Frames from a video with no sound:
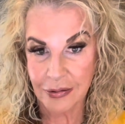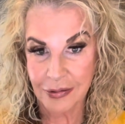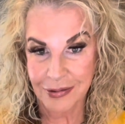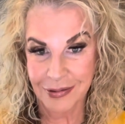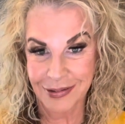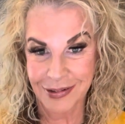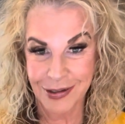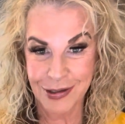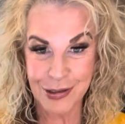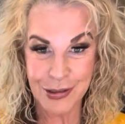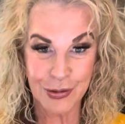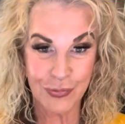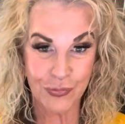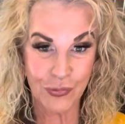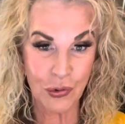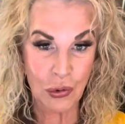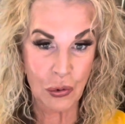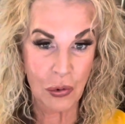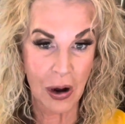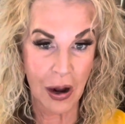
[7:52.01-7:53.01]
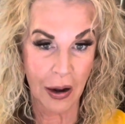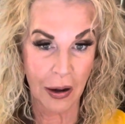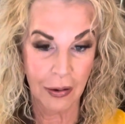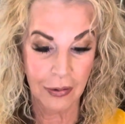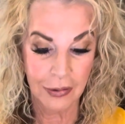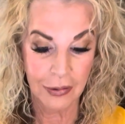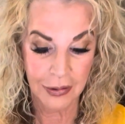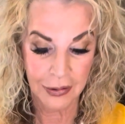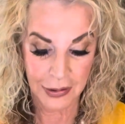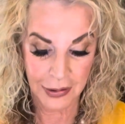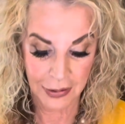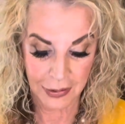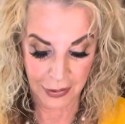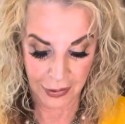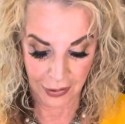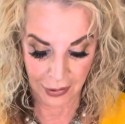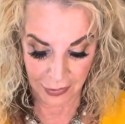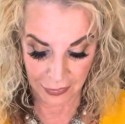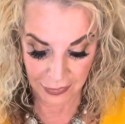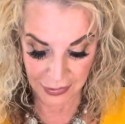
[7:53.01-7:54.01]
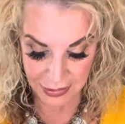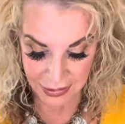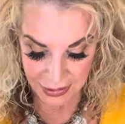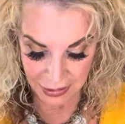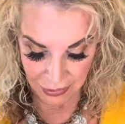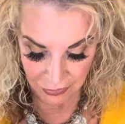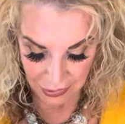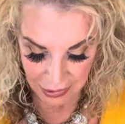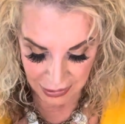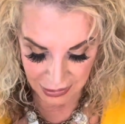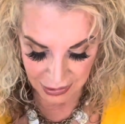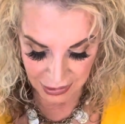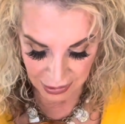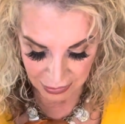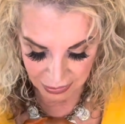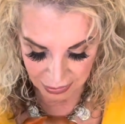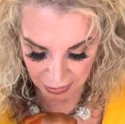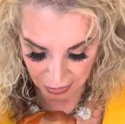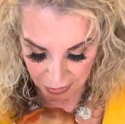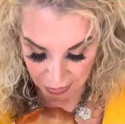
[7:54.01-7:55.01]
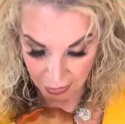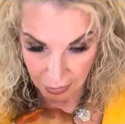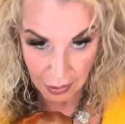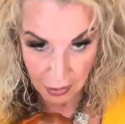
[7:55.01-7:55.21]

at least for a while. Here, let's see what it tastes like.